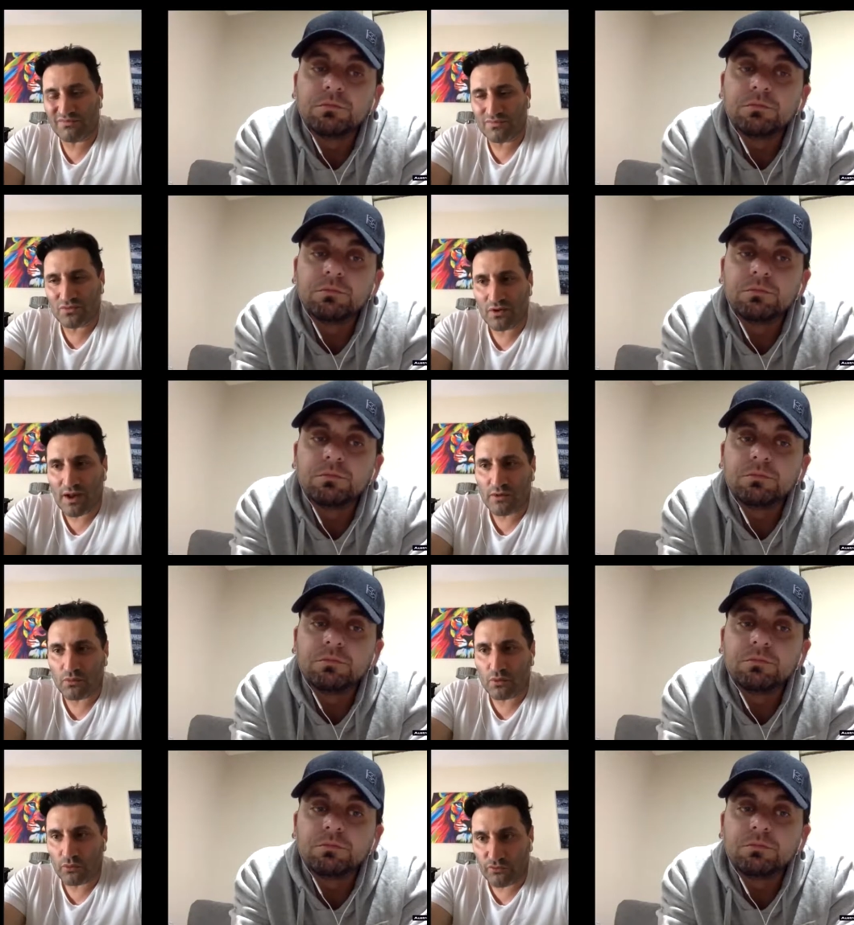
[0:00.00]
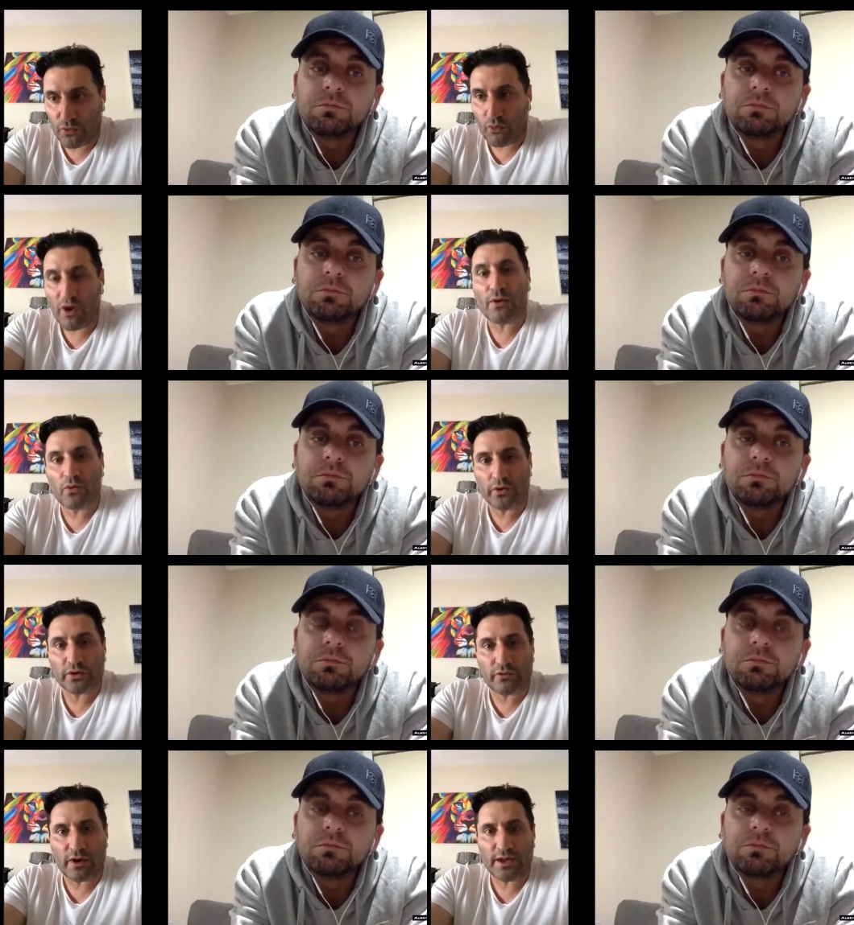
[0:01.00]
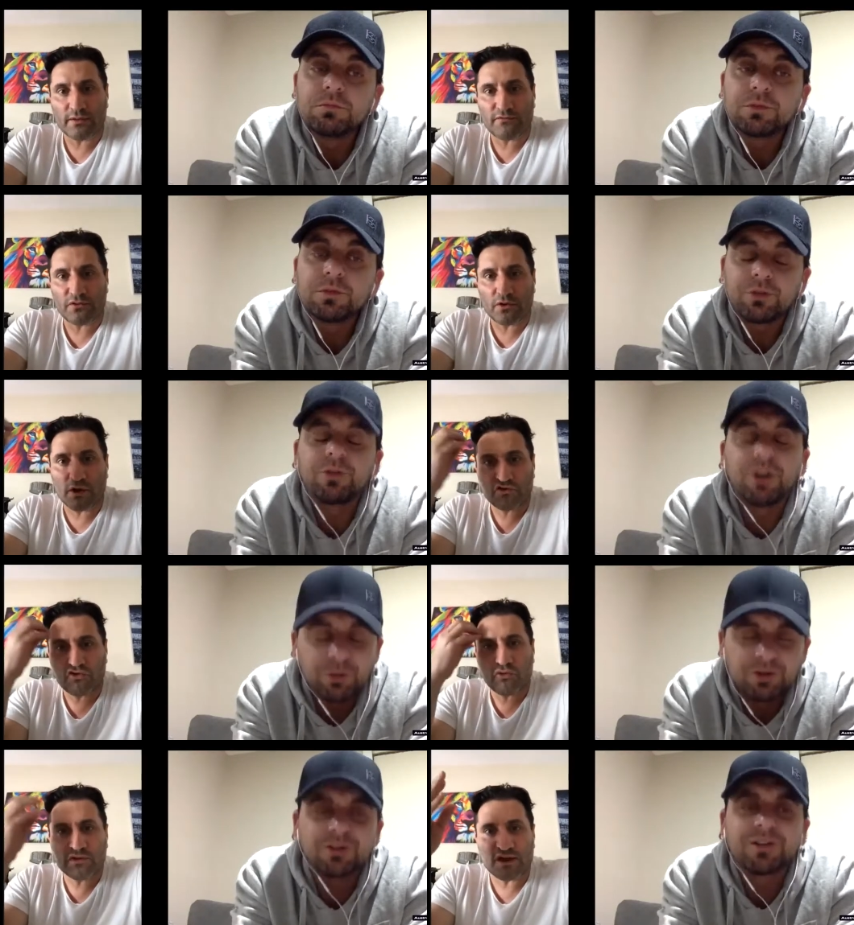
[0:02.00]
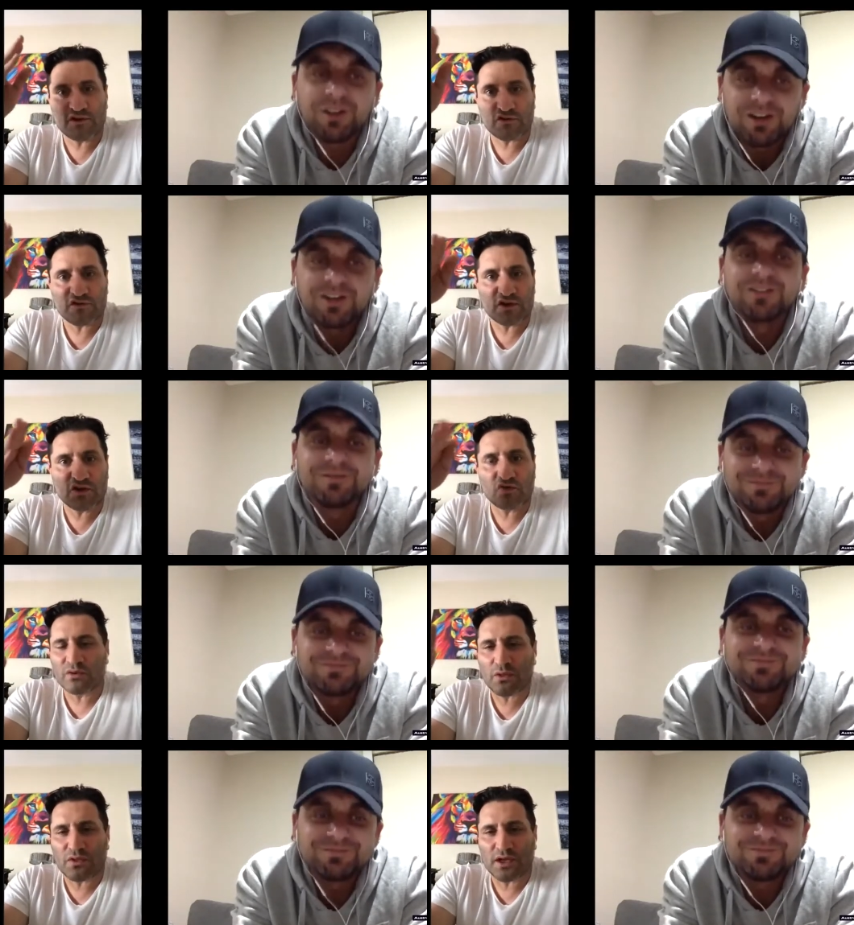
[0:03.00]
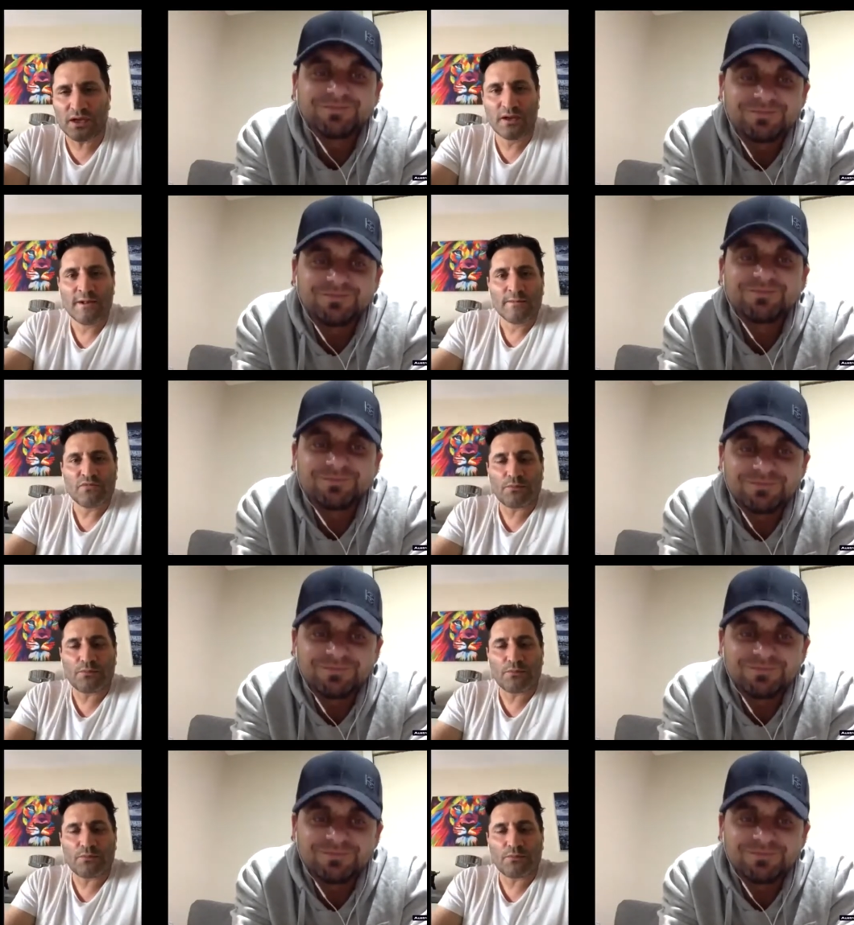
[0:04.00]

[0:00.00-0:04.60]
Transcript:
Speaker 1: not hard the right work right if you've the got right true work, intentions yeah. and you're doing the thing the